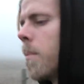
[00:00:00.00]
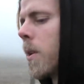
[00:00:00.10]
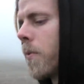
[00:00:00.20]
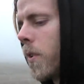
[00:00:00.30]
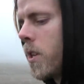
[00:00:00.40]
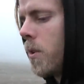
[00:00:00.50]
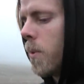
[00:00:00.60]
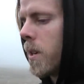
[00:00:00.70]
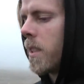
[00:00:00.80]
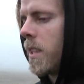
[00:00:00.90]
But for
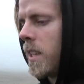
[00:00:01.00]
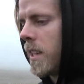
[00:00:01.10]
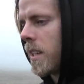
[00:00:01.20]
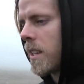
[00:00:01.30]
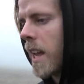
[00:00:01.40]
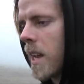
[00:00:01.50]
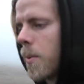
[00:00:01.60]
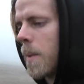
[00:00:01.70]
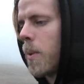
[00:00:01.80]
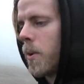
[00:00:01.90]
you, the
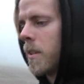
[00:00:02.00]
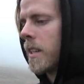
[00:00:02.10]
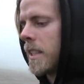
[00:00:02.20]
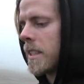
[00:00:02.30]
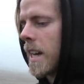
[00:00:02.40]
takeaway point is